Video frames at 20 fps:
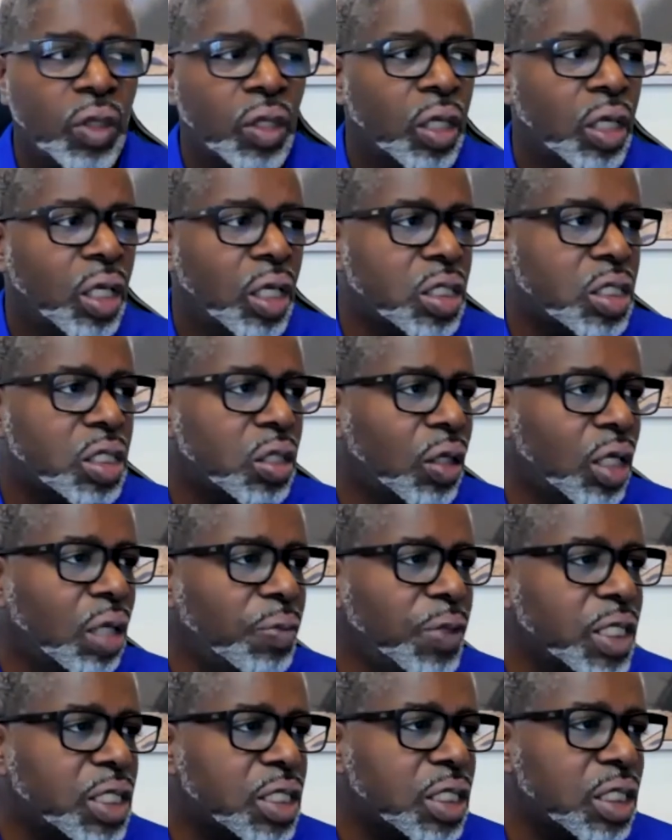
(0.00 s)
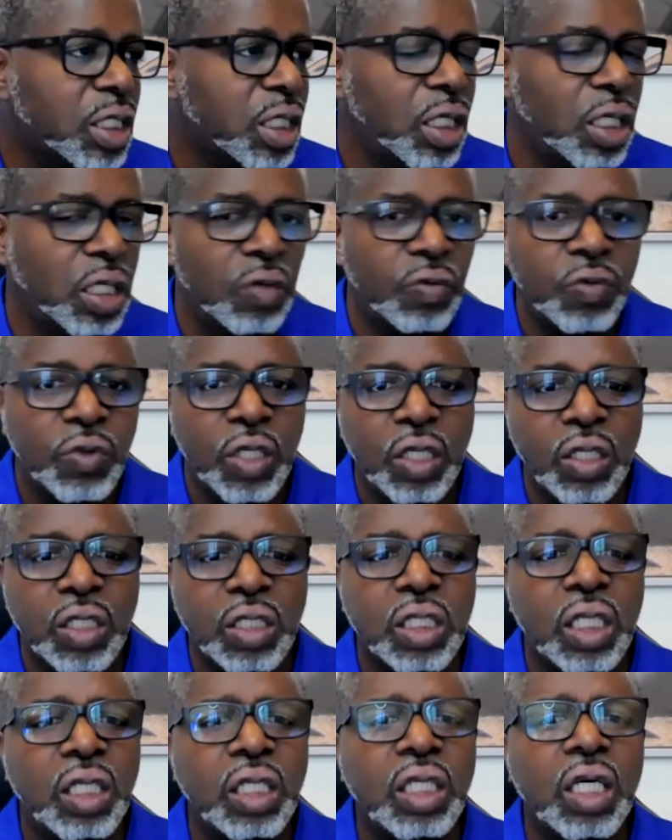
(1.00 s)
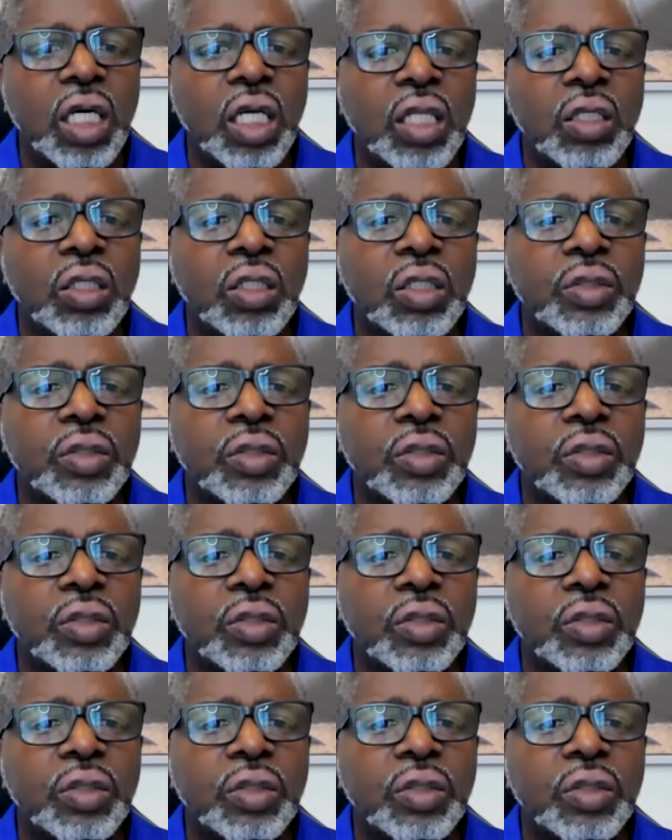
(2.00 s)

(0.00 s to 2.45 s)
And so let me see if there's another.